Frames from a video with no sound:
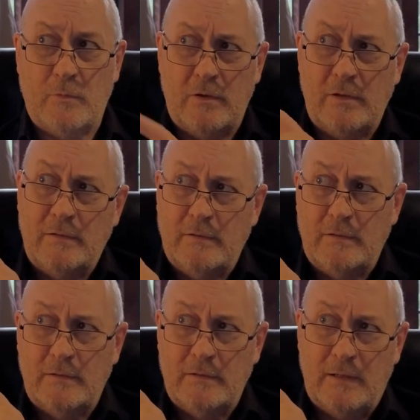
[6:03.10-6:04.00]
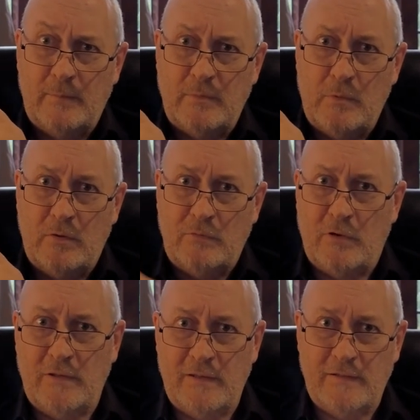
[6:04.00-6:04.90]
to my
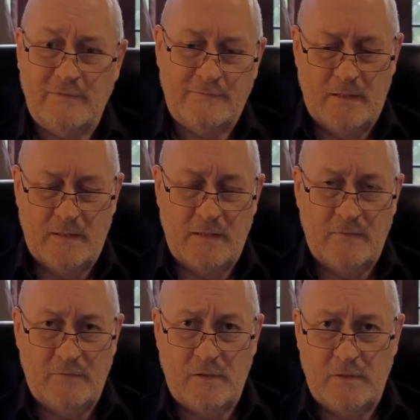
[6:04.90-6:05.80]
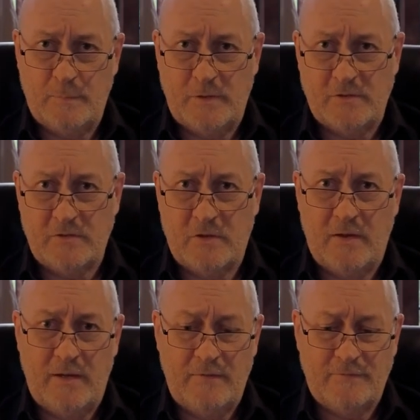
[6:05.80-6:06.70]
right there, if the pictures that
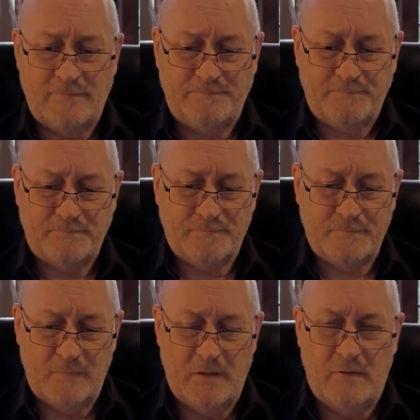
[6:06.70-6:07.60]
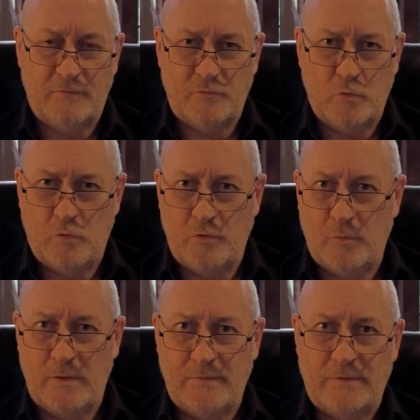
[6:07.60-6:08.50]
I've drawn or
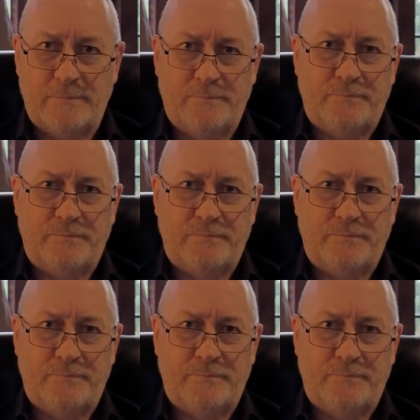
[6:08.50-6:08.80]
whatever.